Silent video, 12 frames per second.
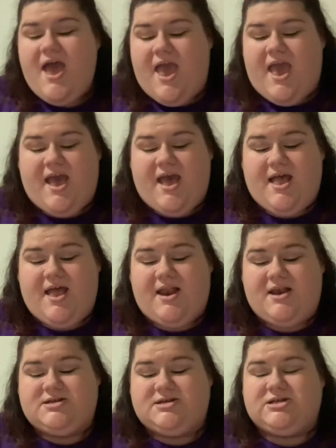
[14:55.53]

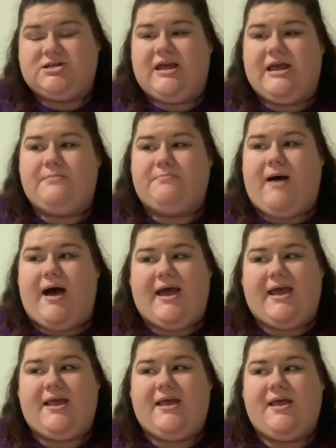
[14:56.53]
And in my